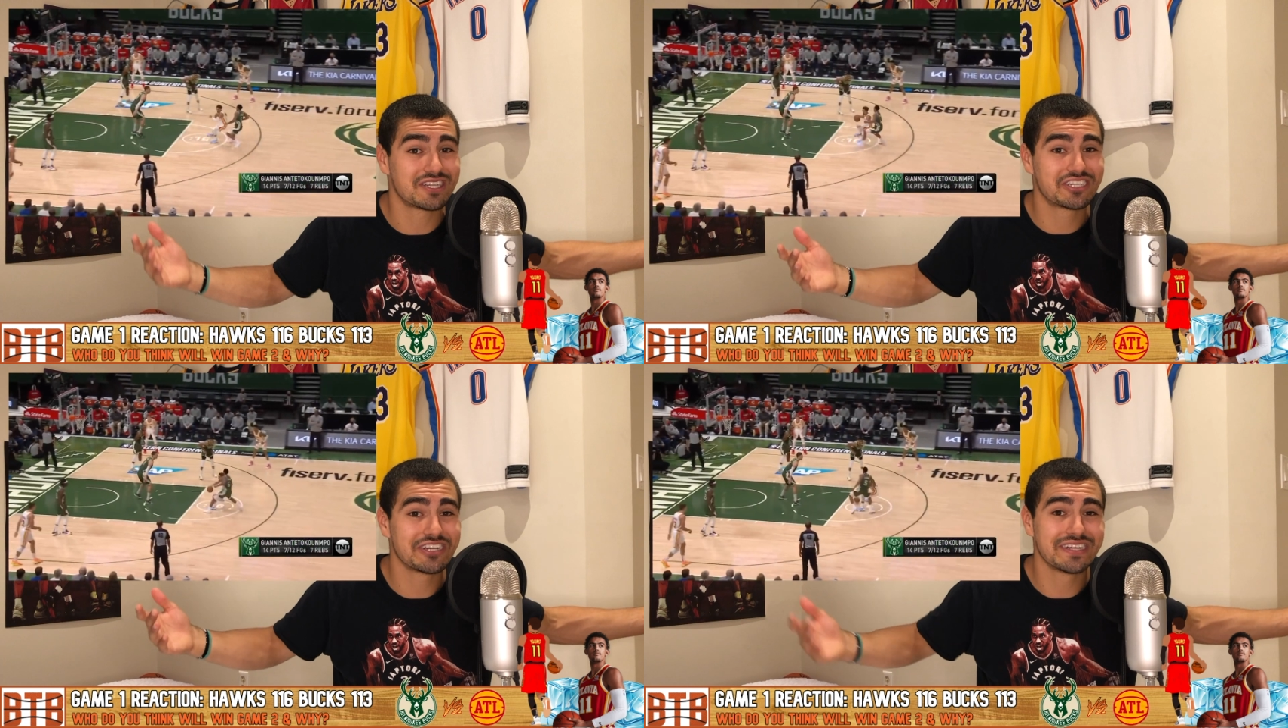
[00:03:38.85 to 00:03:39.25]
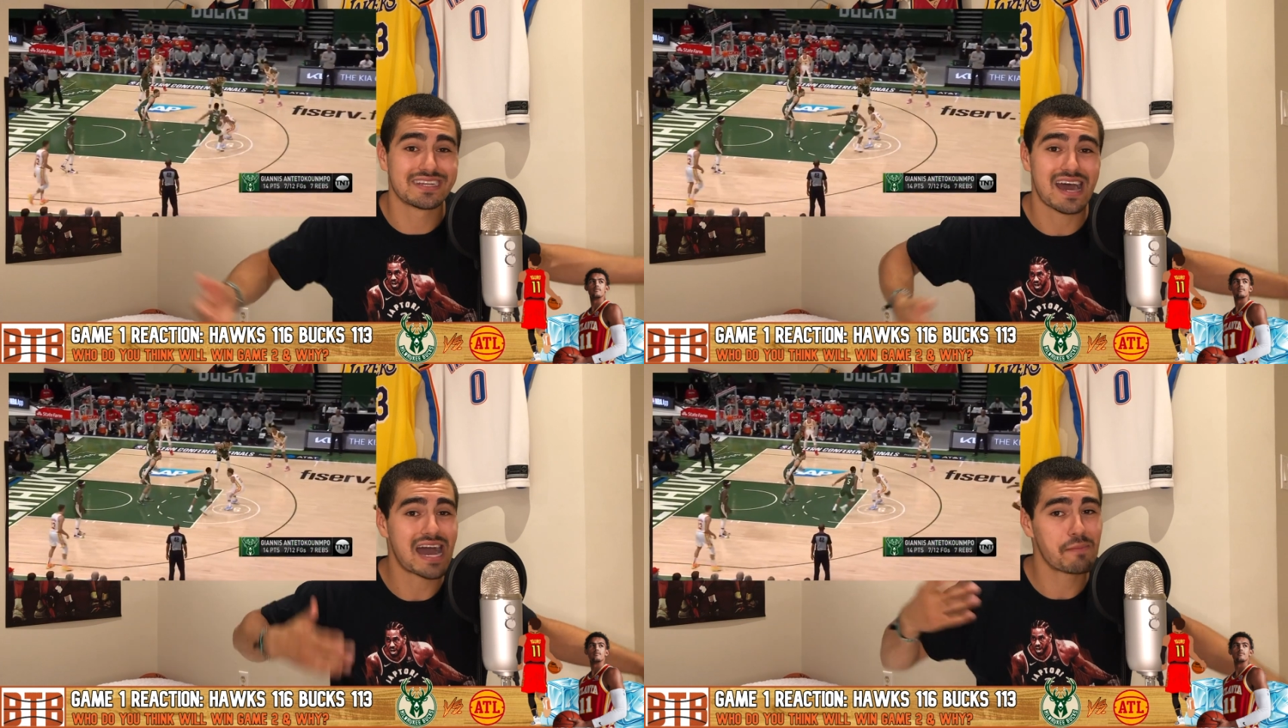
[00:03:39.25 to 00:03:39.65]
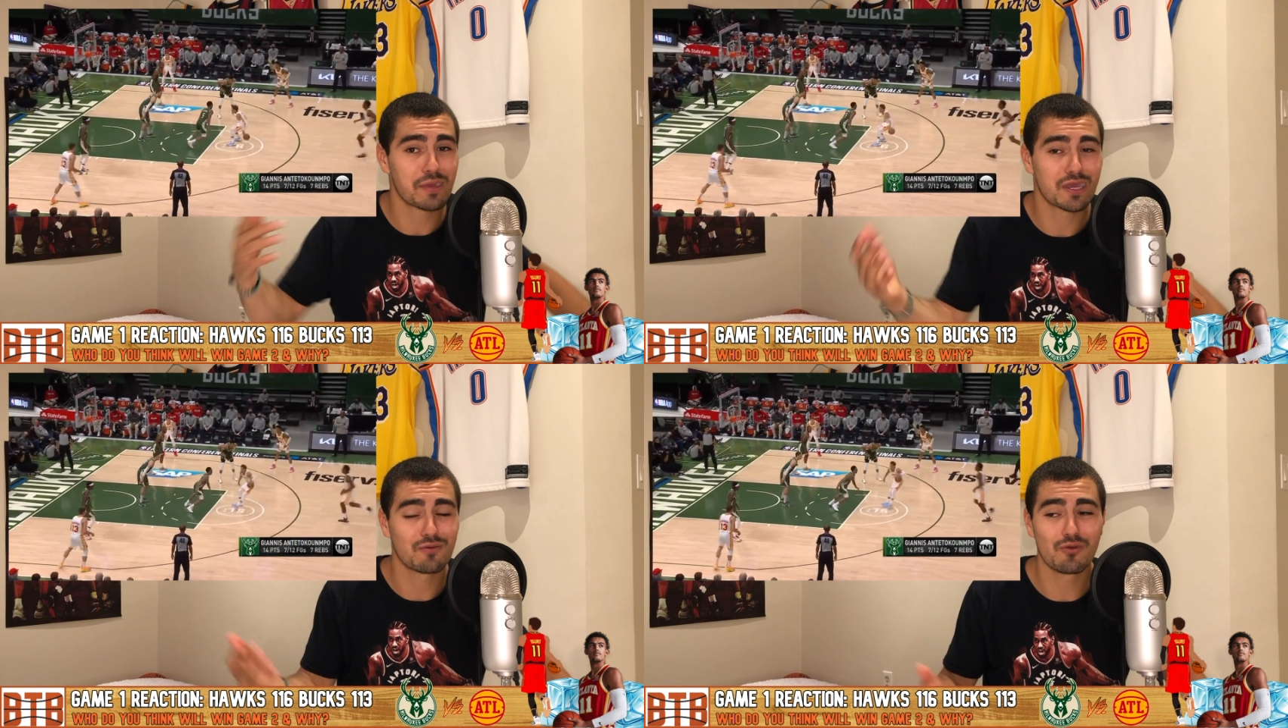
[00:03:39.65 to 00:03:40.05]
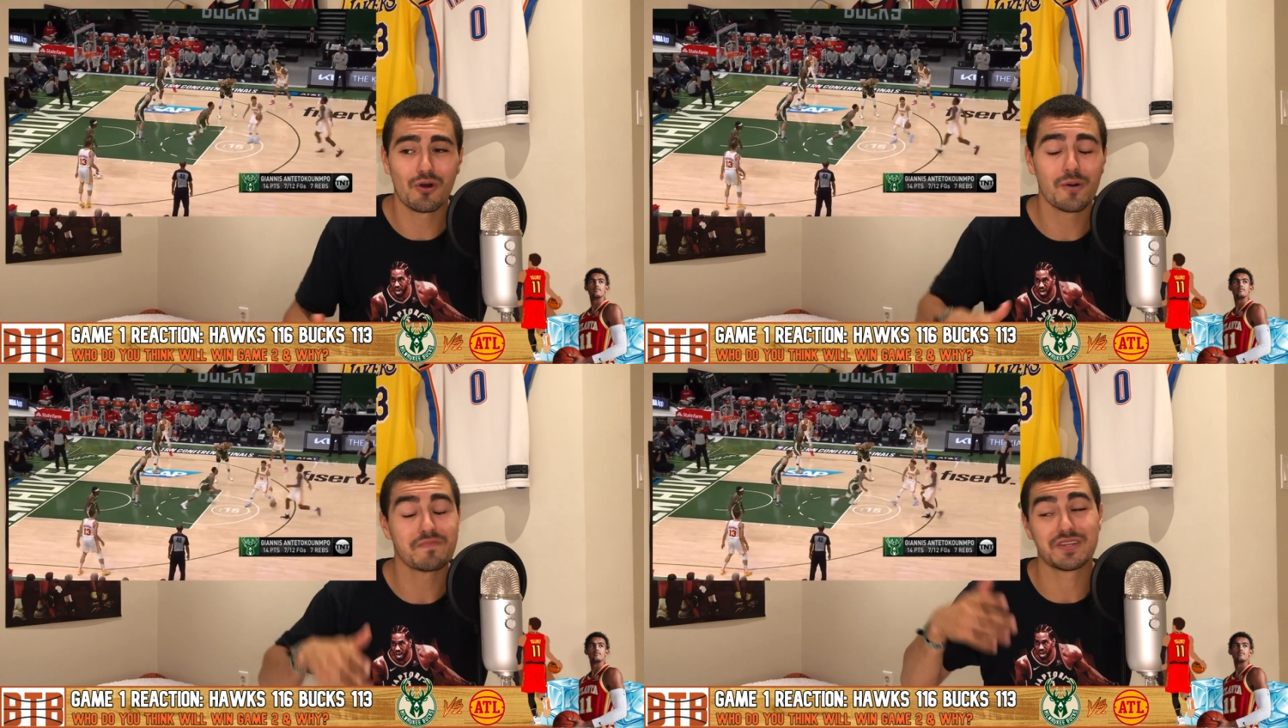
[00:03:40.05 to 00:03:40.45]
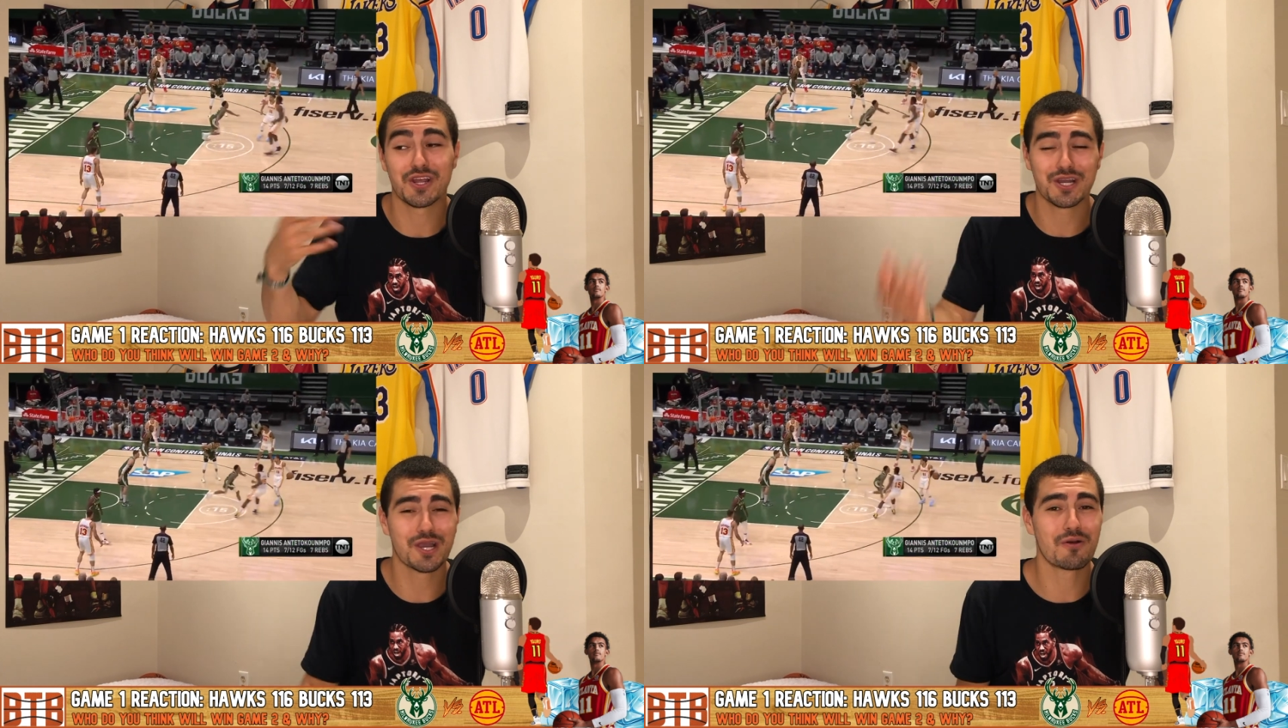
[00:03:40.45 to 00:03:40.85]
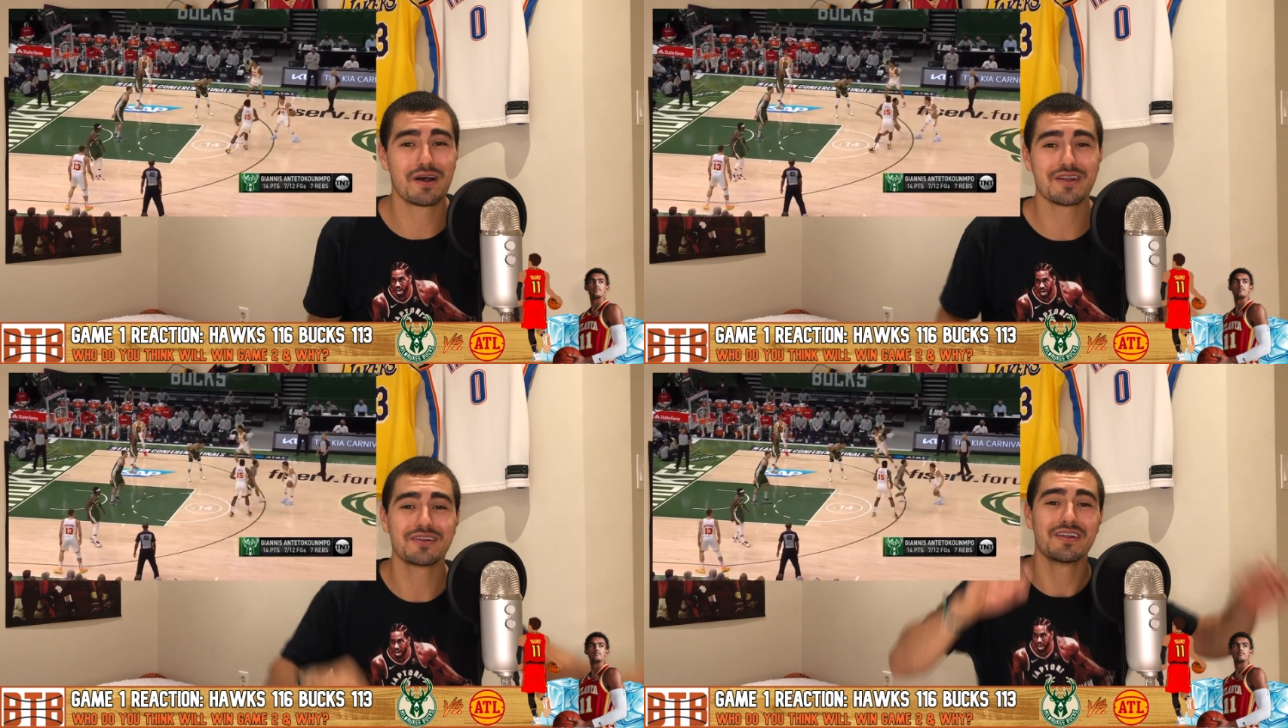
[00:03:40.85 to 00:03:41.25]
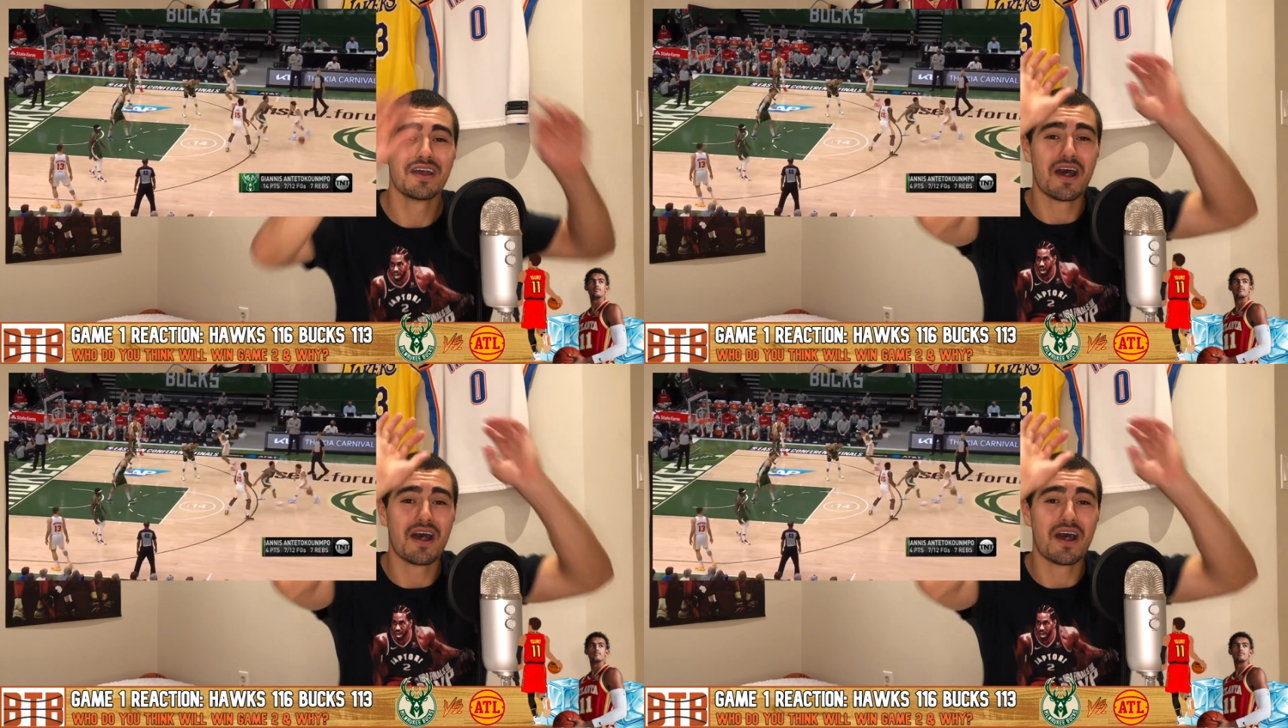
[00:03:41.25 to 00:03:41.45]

chillin', high pick and roll. You're going to go under.